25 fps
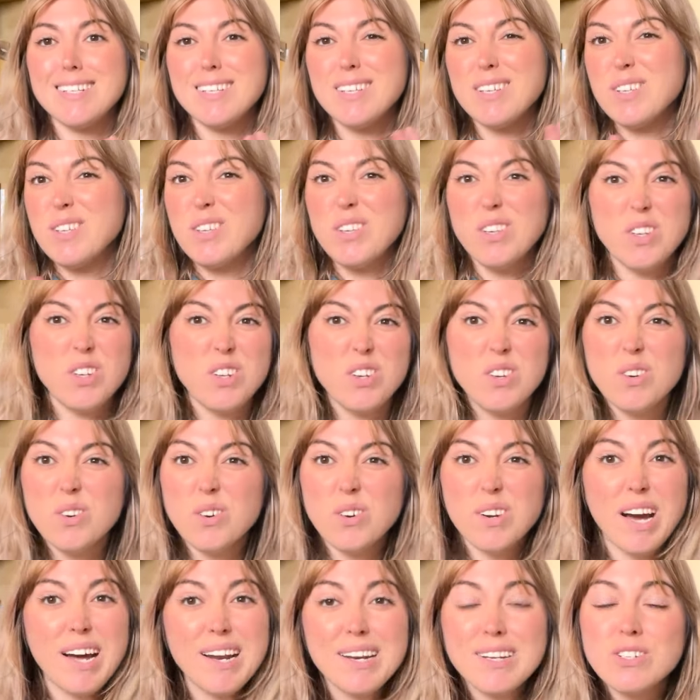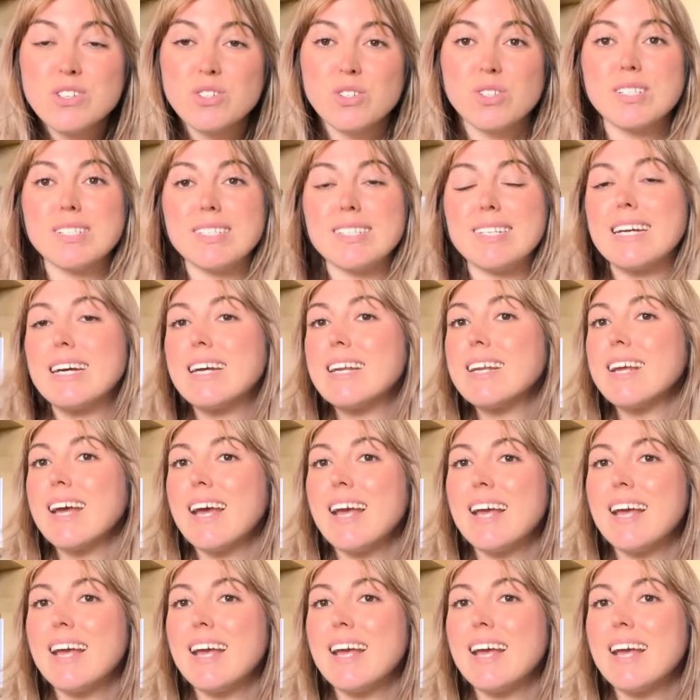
you're not interested.